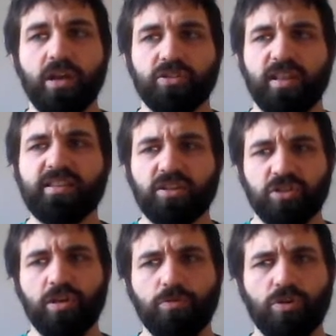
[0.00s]
So these are
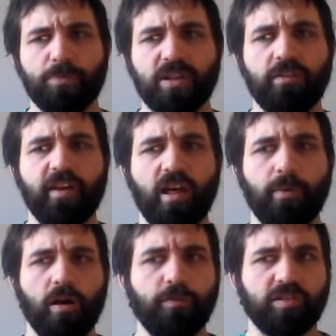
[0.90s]
2 drops that are
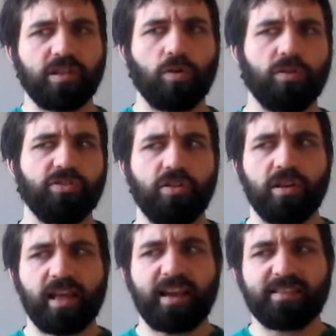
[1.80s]
available. Obviously, Dortmus Unity,
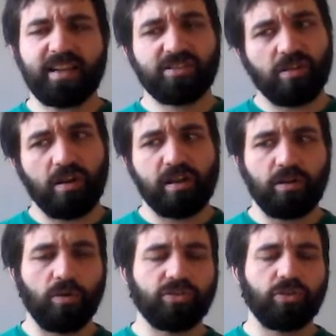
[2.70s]
like I said, is
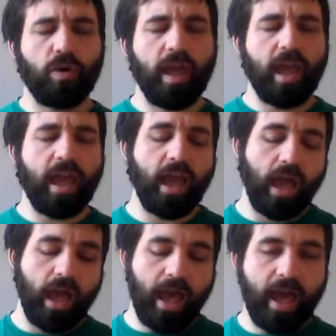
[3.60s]
also a
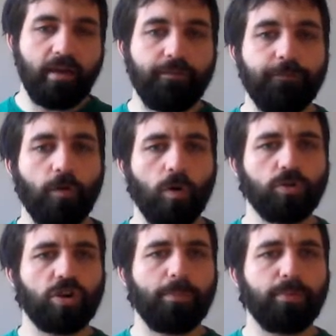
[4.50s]

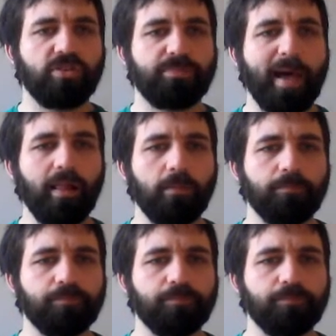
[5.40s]
4-drop spell.